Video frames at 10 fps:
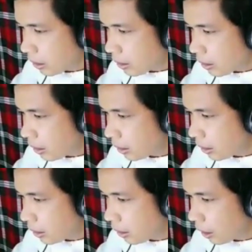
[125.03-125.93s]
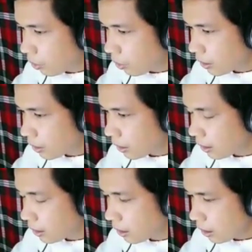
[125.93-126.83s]
Setting the
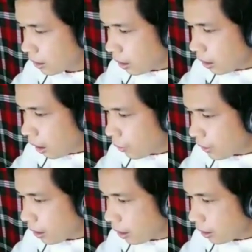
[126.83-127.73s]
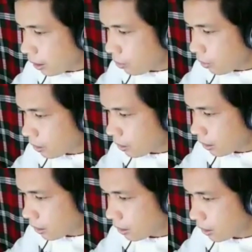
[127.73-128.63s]
hypothesis, our null
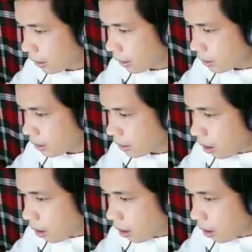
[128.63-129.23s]
hypothesis states